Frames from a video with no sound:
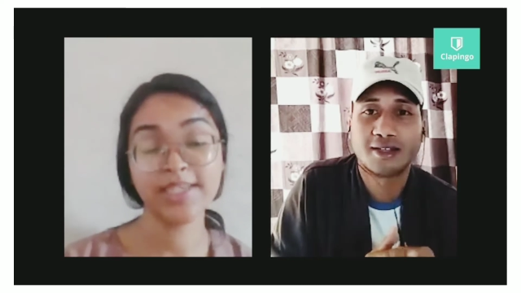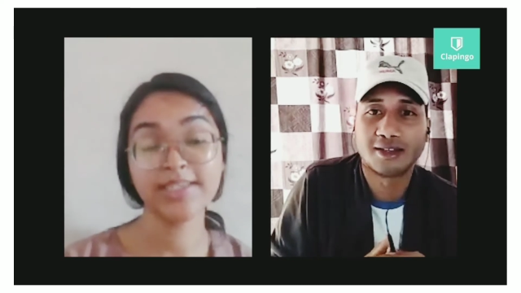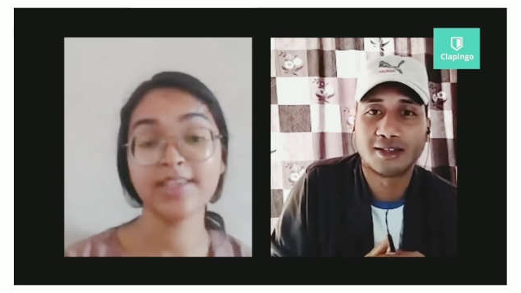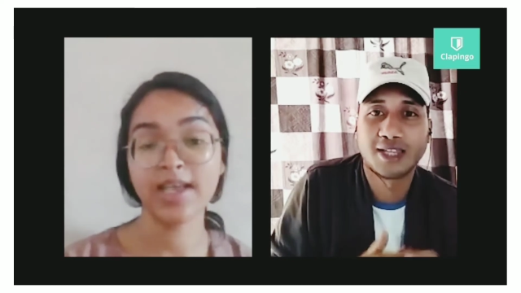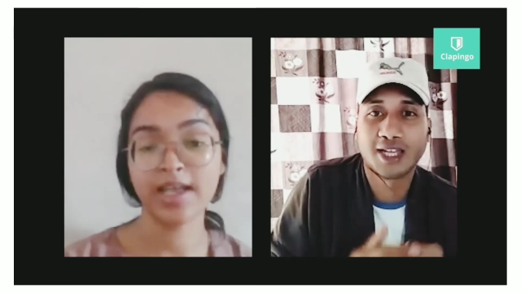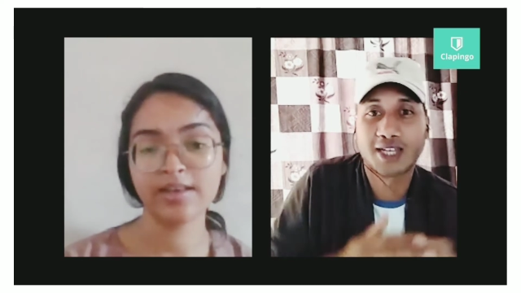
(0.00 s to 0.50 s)

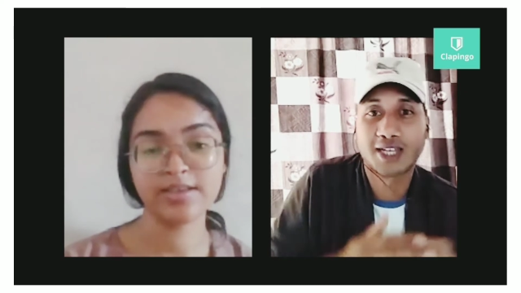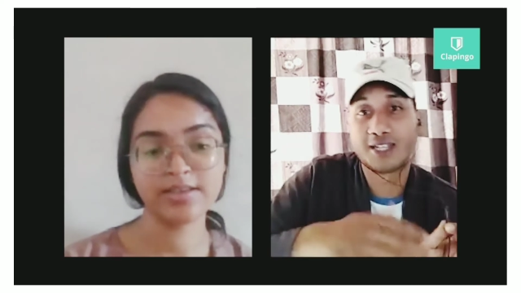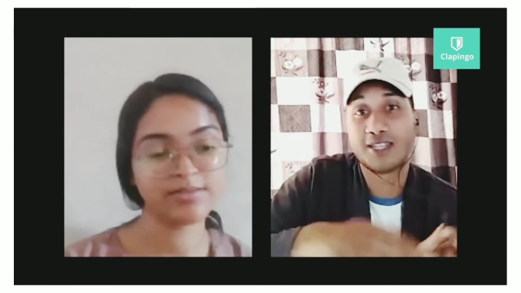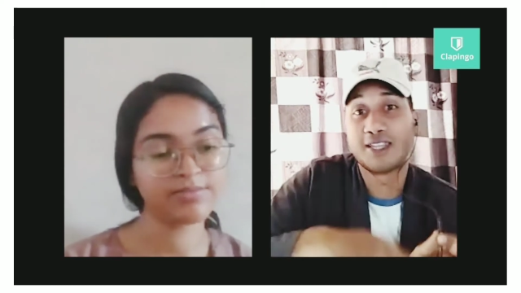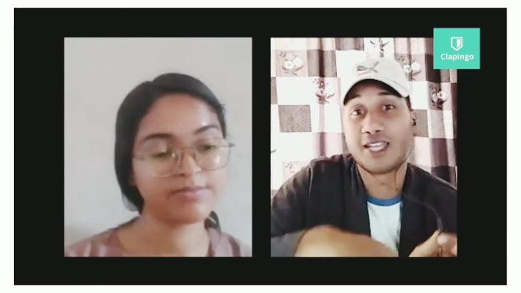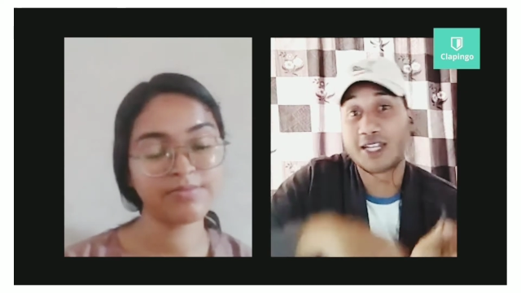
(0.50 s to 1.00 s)
Speaker 1: That
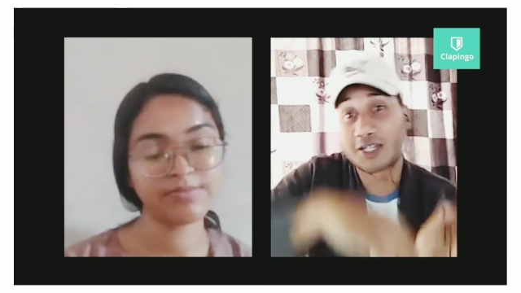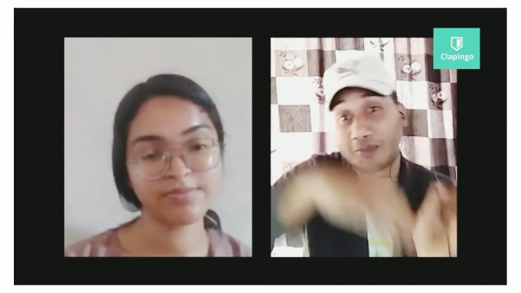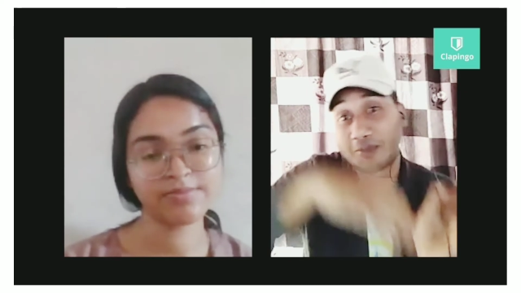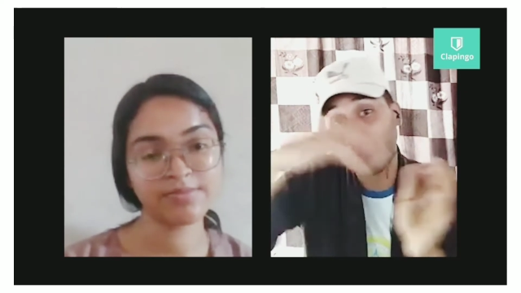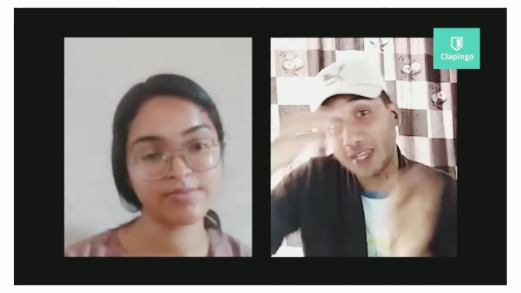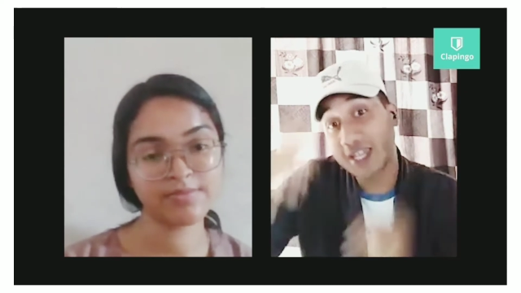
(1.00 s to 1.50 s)
that
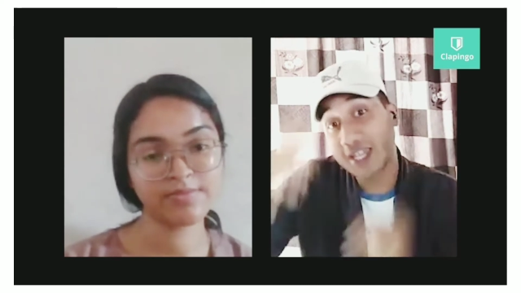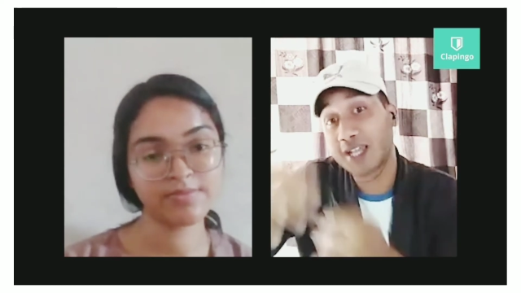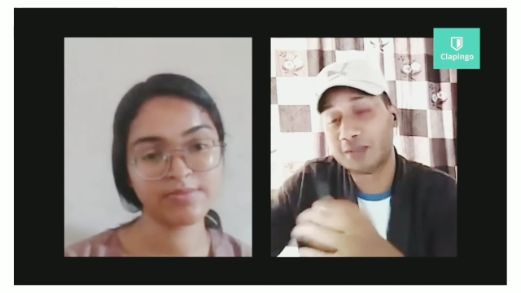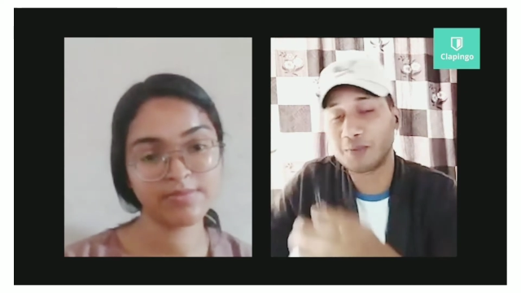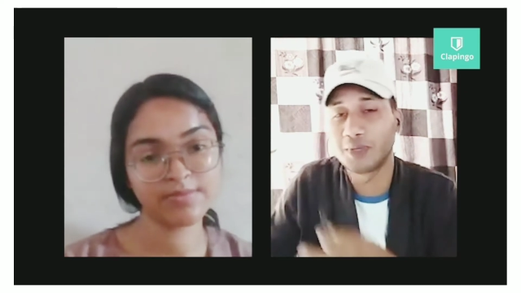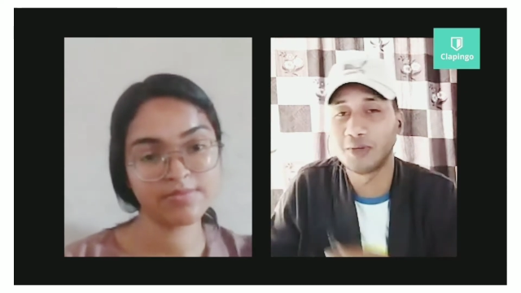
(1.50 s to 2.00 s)
may help
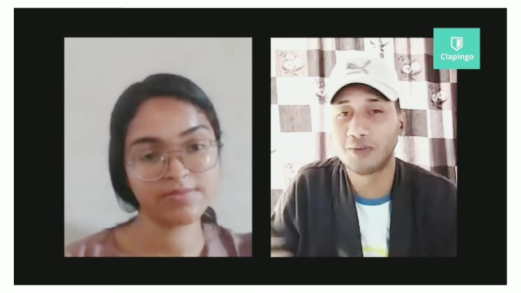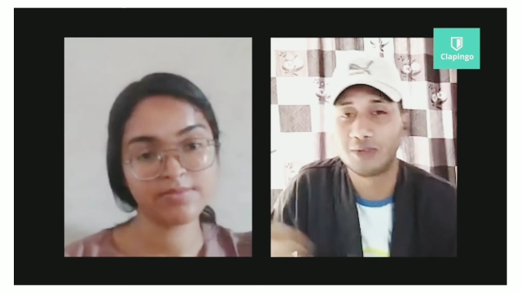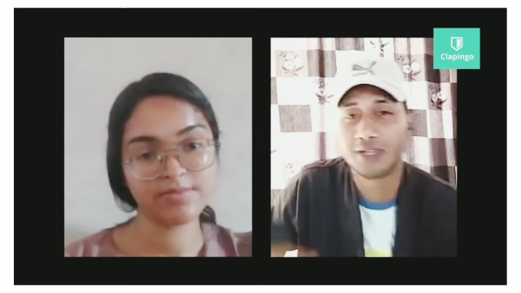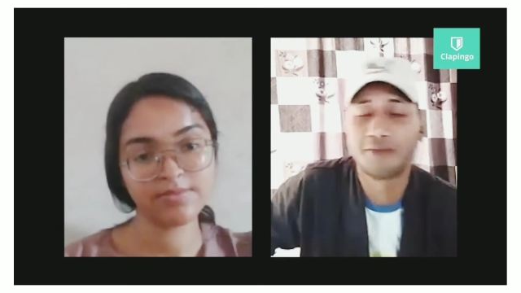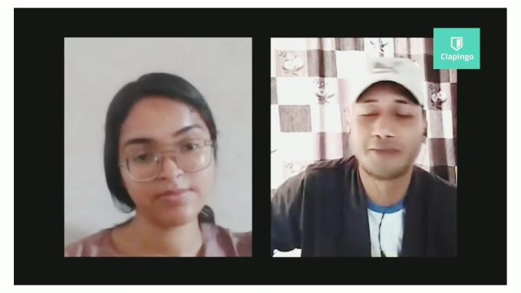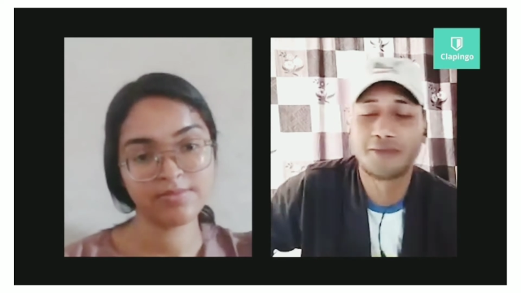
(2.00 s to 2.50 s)
you in
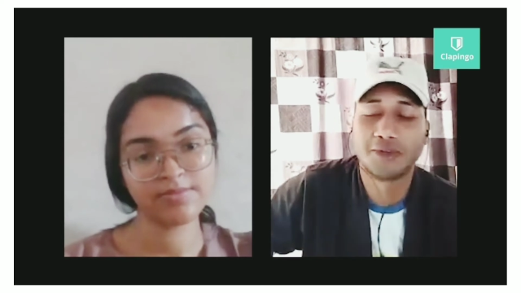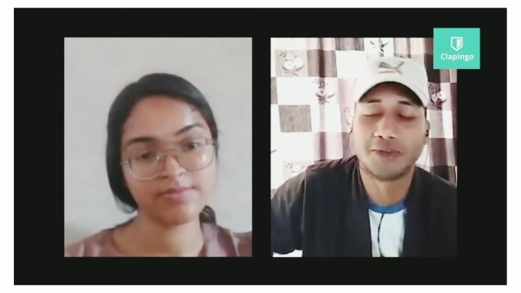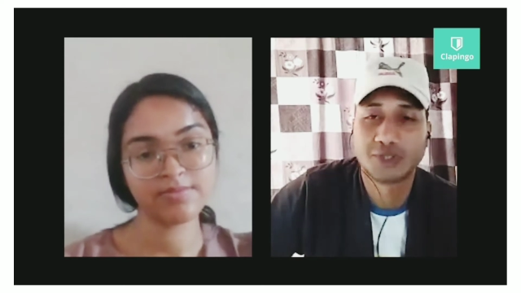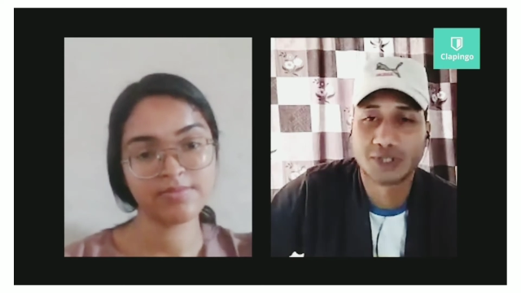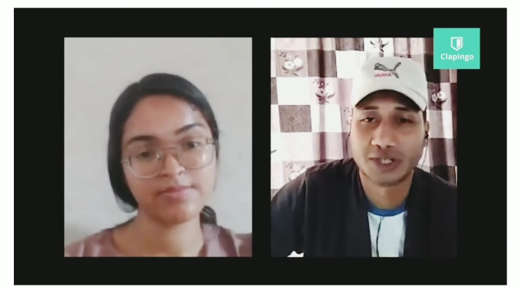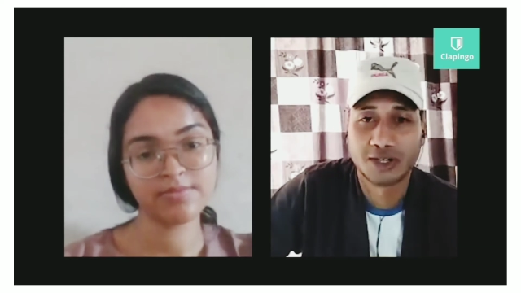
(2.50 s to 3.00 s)
future